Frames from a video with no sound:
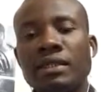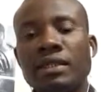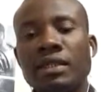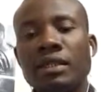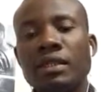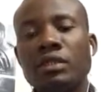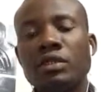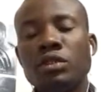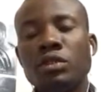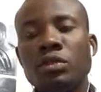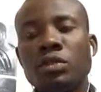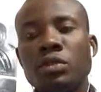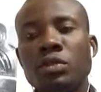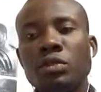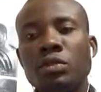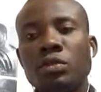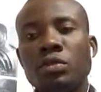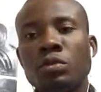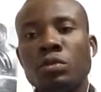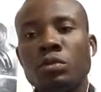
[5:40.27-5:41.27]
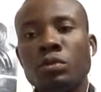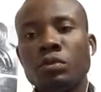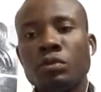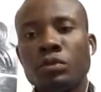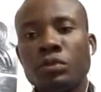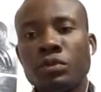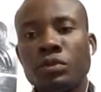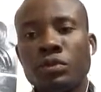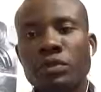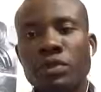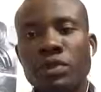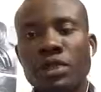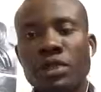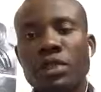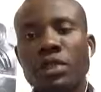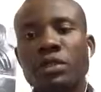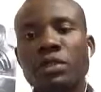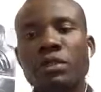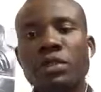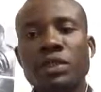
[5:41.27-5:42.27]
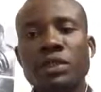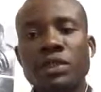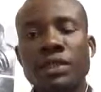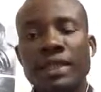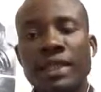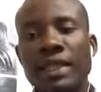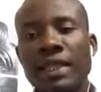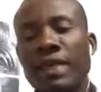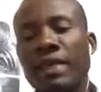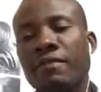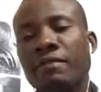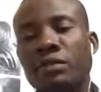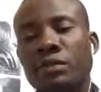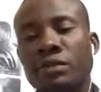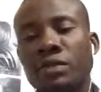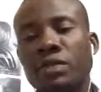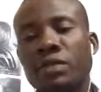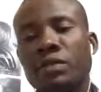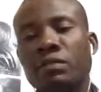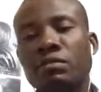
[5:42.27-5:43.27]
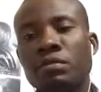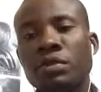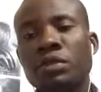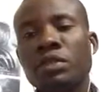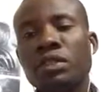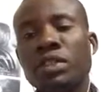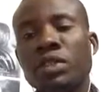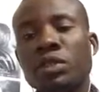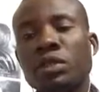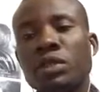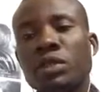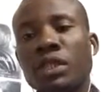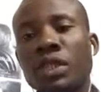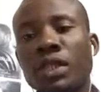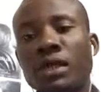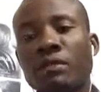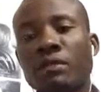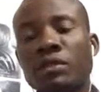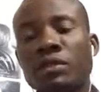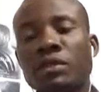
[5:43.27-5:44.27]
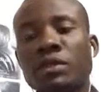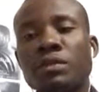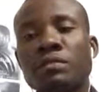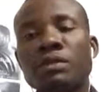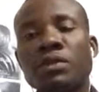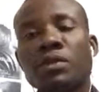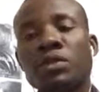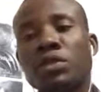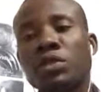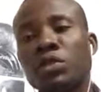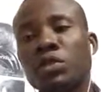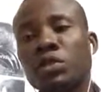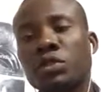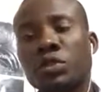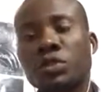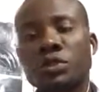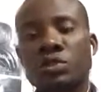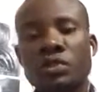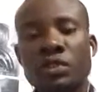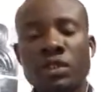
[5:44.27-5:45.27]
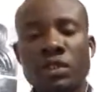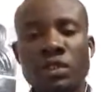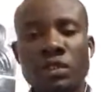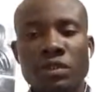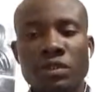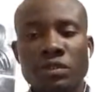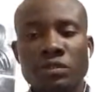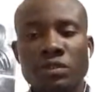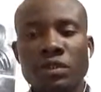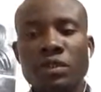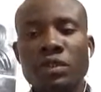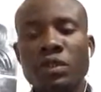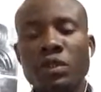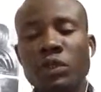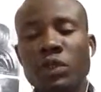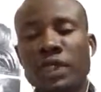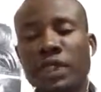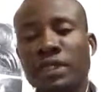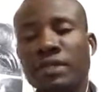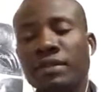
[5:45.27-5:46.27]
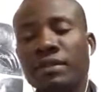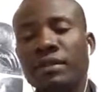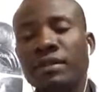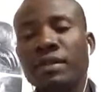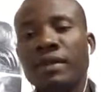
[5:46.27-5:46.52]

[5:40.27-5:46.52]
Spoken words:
into discrete levels, but just continuous. But know that